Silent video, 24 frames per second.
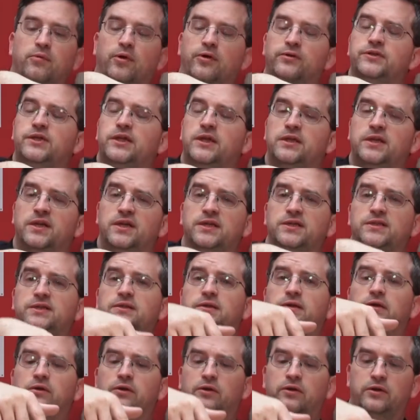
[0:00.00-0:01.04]
bulging
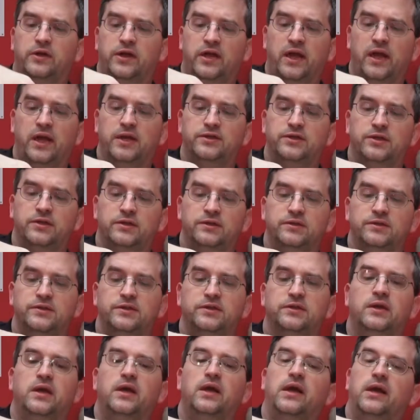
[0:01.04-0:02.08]
disc
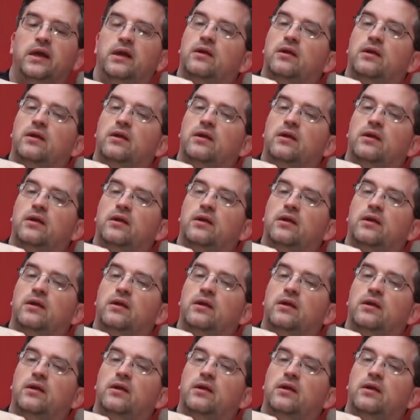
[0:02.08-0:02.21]
herniations,